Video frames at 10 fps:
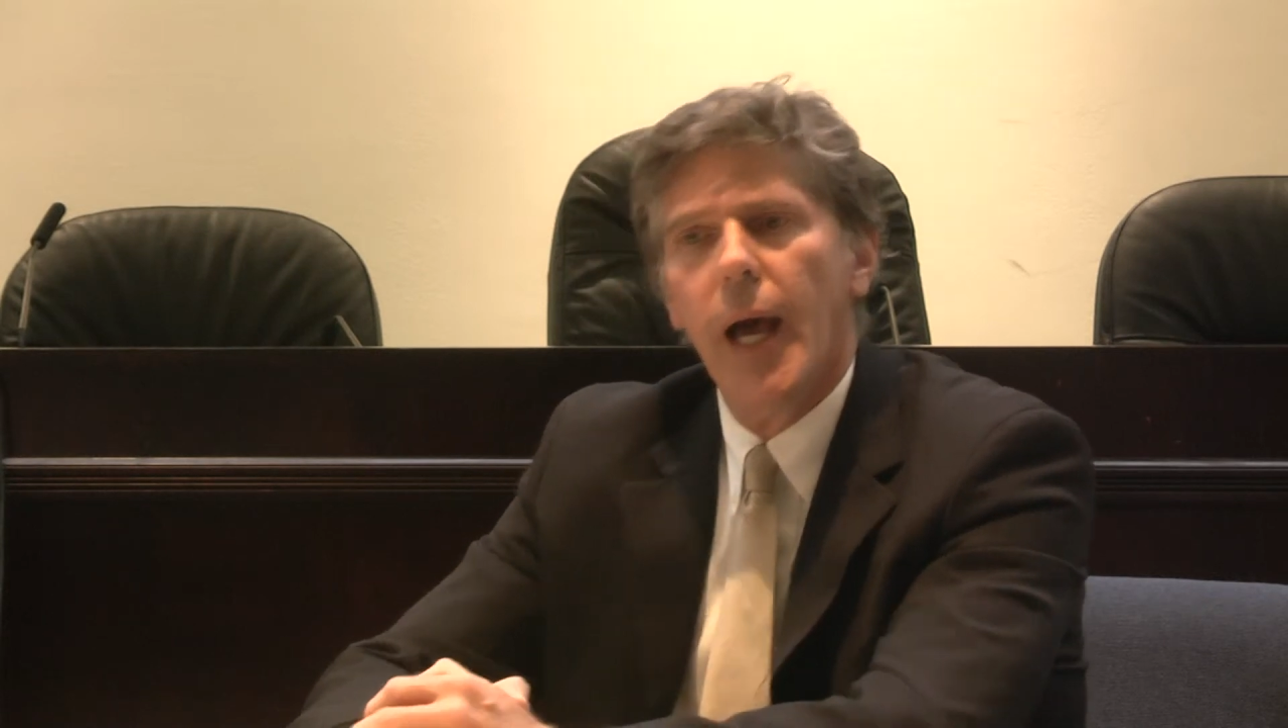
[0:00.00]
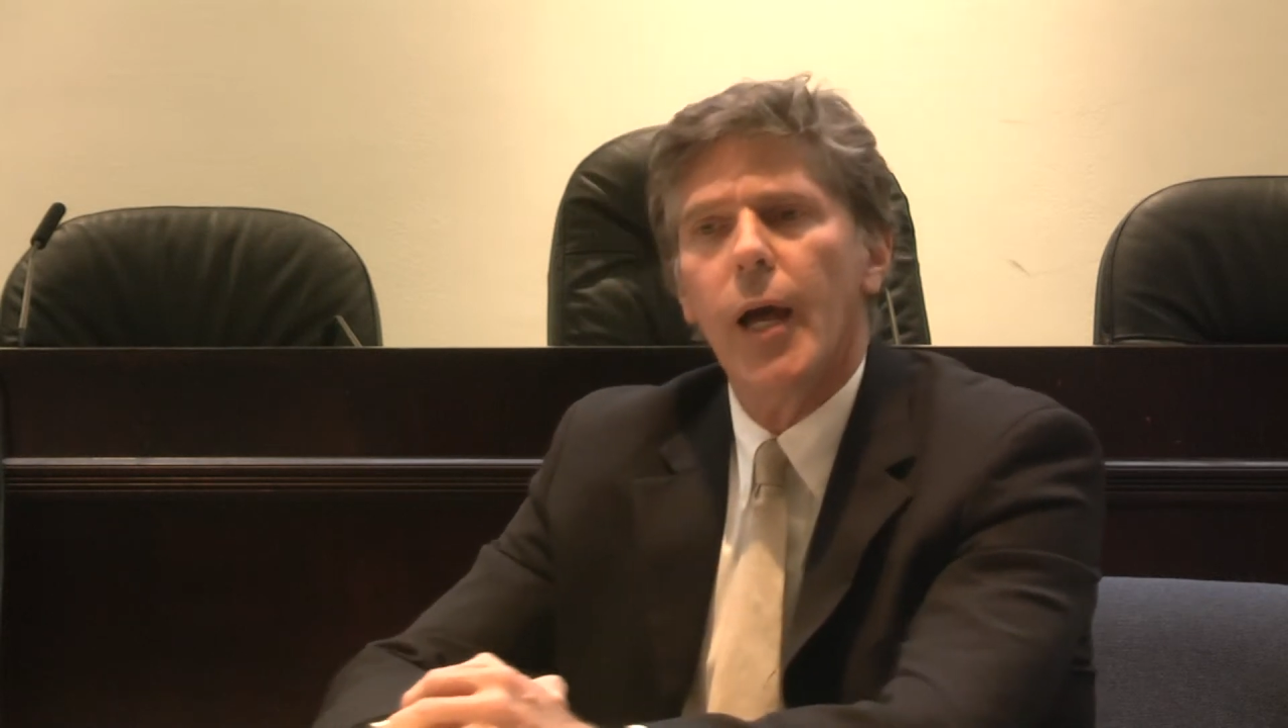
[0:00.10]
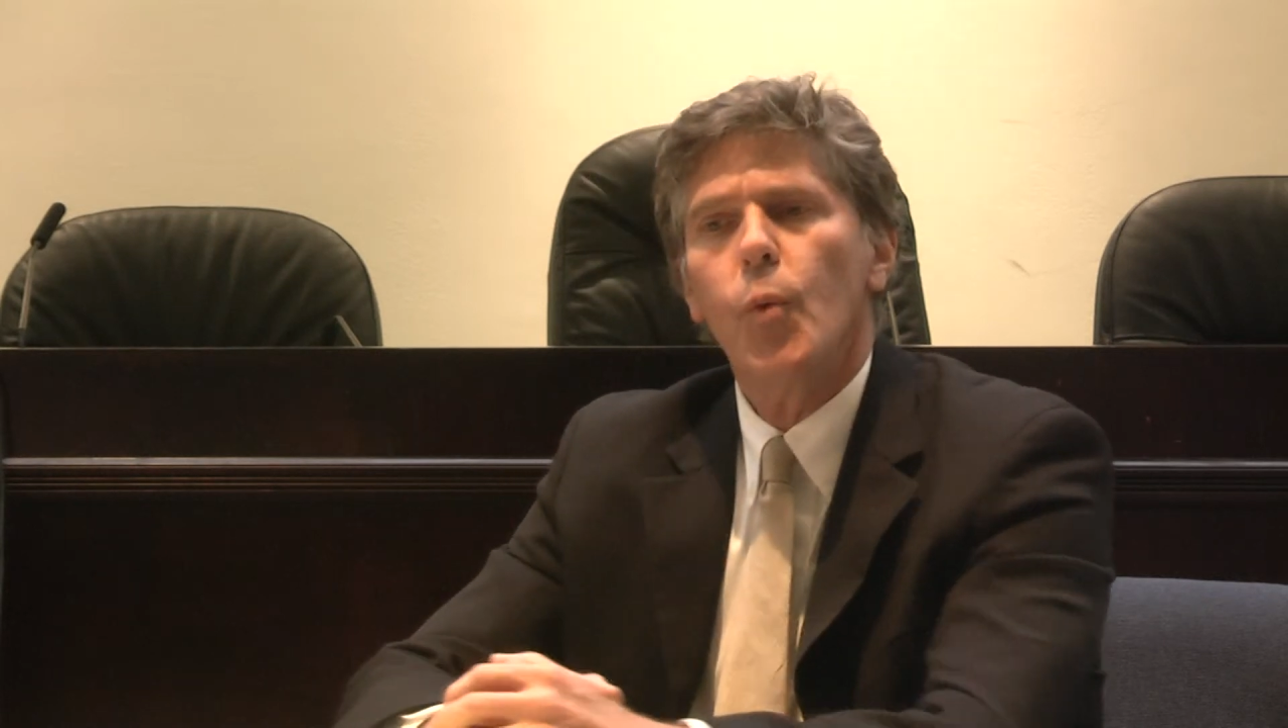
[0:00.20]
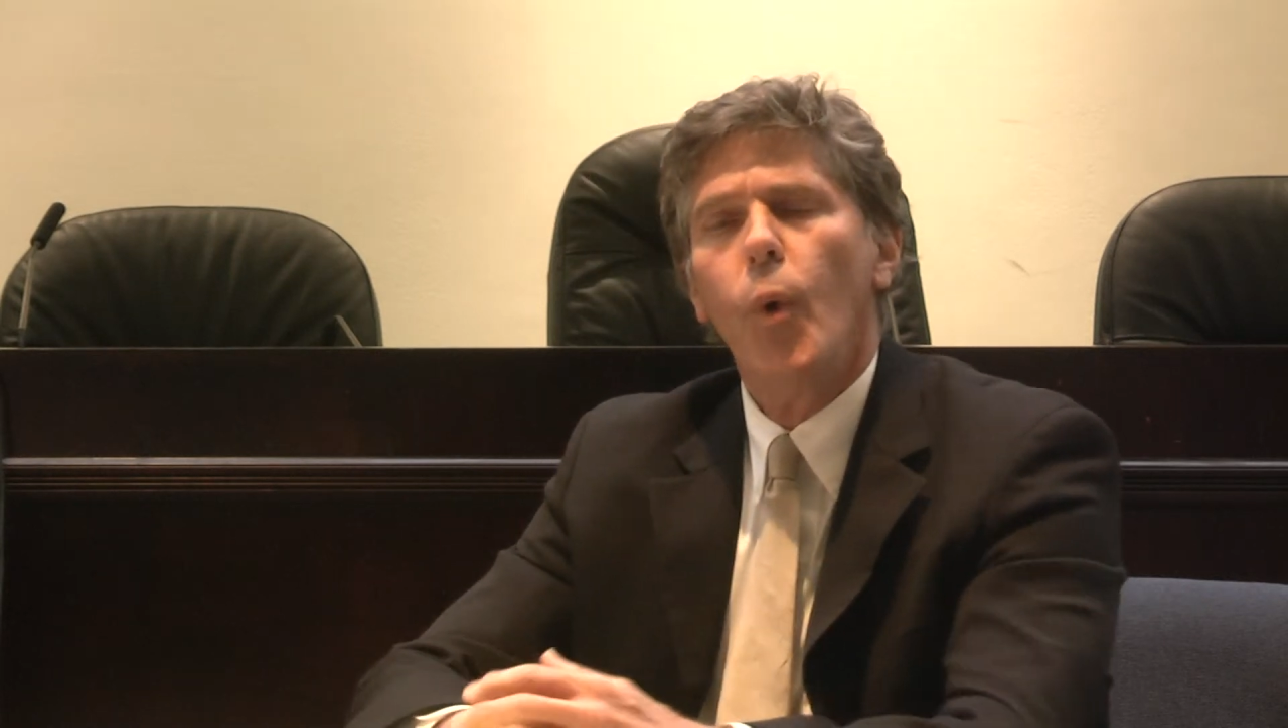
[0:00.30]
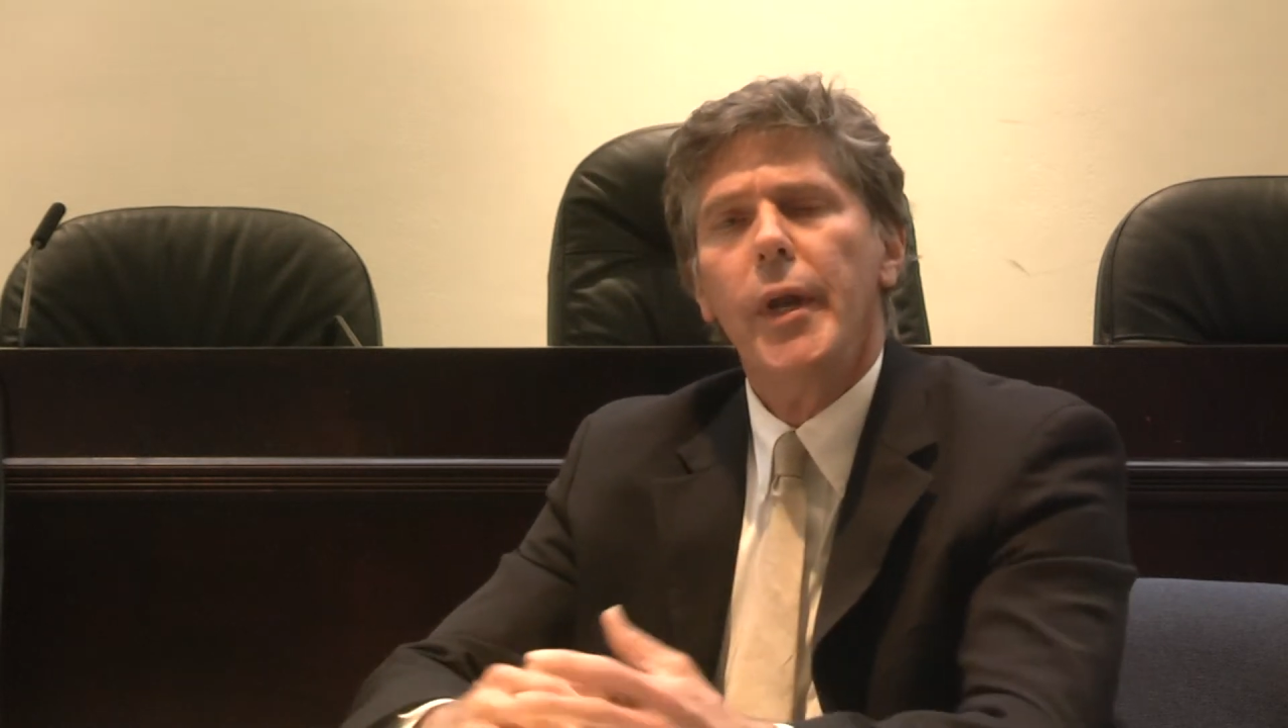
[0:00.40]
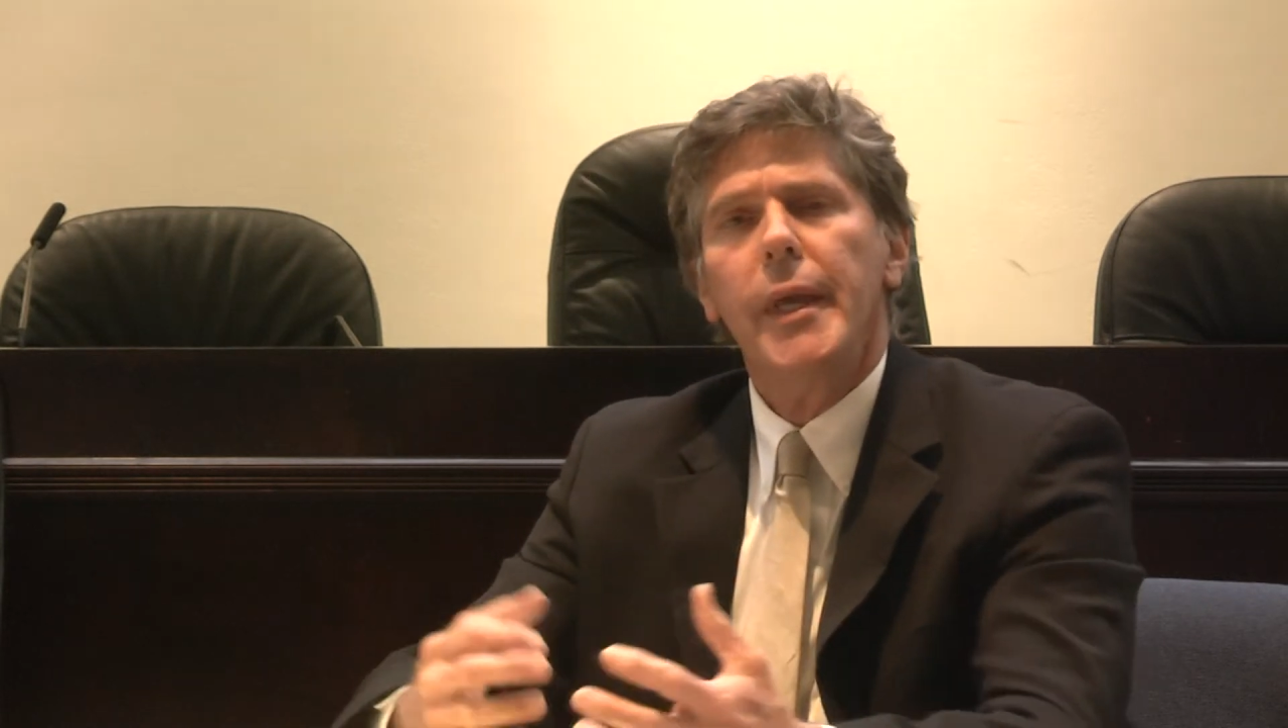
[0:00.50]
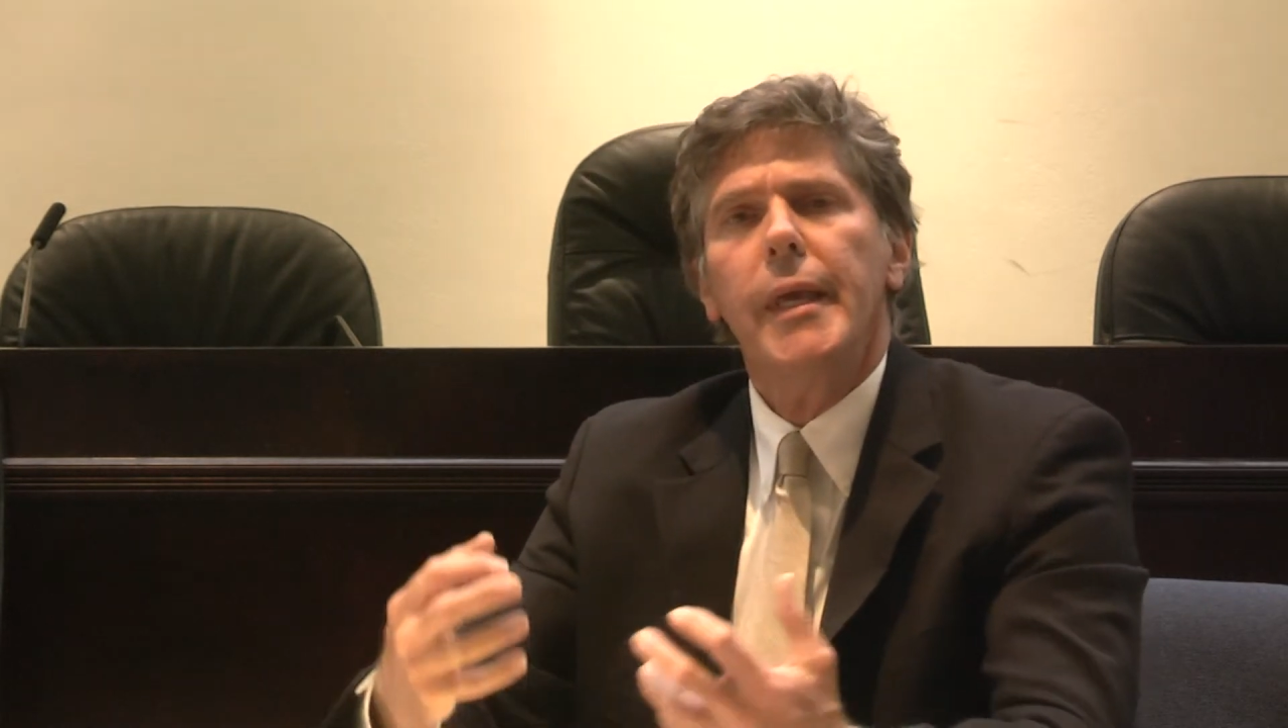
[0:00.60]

I want to